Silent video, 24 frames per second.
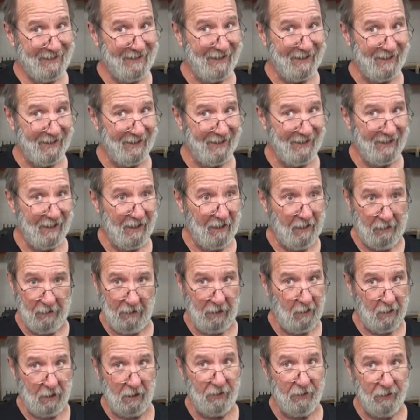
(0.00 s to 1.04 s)
it'll,
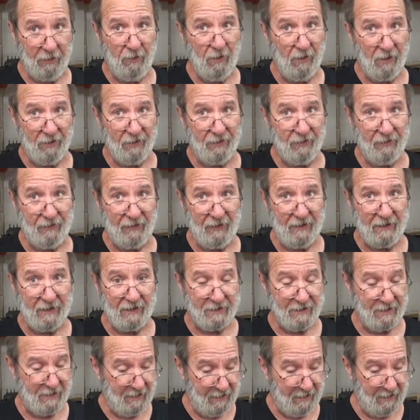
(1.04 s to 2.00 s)
it'll do one or two things.